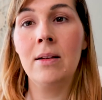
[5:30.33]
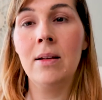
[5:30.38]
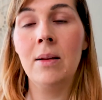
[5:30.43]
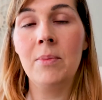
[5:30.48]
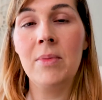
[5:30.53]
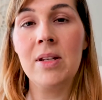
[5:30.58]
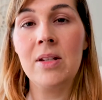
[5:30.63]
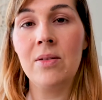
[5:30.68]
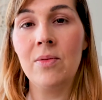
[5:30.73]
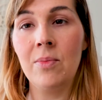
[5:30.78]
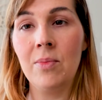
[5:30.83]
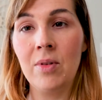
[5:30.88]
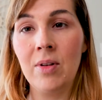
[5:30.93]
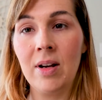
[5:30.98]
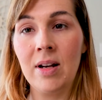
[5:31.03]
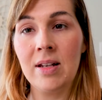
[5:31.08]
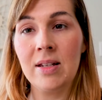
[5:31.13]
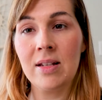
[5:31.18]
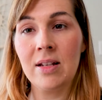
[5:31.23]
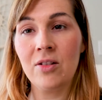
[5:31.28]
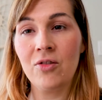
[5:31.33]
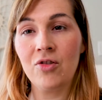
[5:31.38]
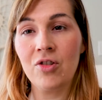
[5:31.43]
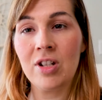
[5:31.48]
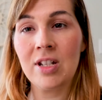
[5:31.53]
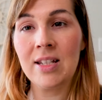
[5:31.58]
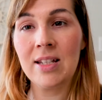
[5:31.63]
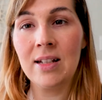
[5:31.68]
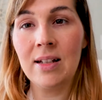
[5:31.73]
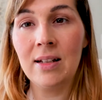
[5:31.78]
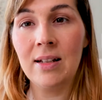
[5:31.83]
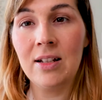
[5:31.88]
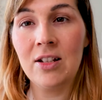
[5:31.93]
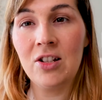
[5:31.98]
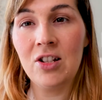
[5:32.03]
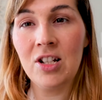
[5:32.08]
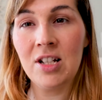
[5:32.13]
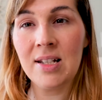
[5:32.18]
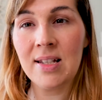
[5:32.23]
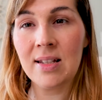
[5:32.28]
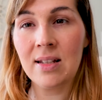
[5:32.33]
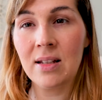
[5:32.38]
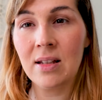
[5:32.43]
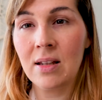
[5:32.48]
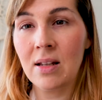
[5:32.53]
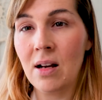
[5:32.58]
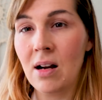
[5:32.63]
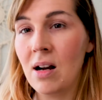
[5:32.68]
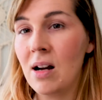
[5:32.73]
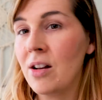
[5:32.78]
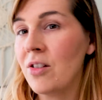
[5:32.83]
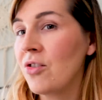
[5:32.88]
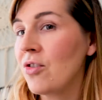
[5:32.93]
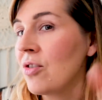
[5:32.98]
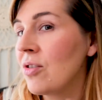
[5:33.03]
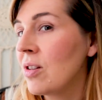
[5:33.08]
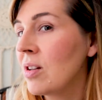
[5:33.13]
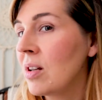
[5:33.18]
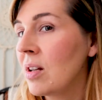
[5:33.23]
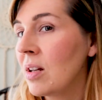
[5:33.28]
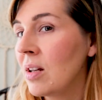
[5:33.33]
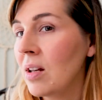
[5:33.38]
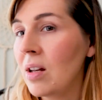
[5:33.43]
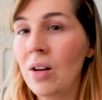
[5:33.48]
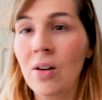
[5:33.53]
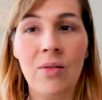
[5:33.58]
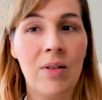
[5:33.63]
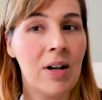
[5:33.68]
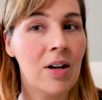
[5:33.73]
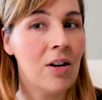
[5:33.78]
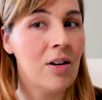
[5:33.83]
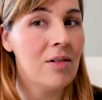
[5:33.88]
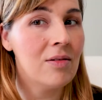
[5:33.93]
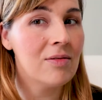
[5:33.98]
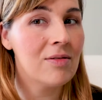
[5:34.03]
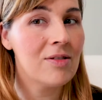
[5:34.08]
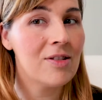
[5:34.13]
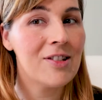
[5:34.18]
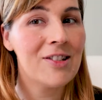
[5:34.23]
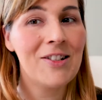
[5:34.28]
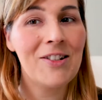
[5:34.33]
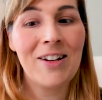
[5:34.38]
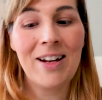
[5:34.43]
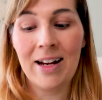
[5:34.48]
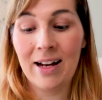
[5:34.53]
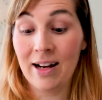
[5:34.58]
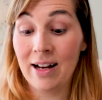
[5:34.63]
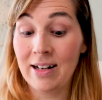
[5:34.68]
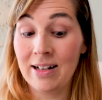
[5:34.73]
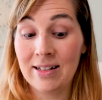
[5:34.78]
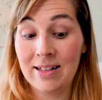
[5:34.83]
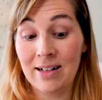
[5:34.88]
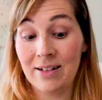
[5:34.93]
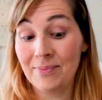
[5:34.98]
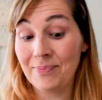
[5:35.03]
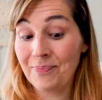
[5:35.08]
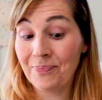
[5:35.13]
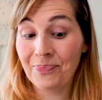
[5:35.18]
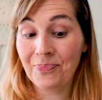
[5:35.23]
Let me zoom you guys in just a notch. There we go. So you can kind of tell.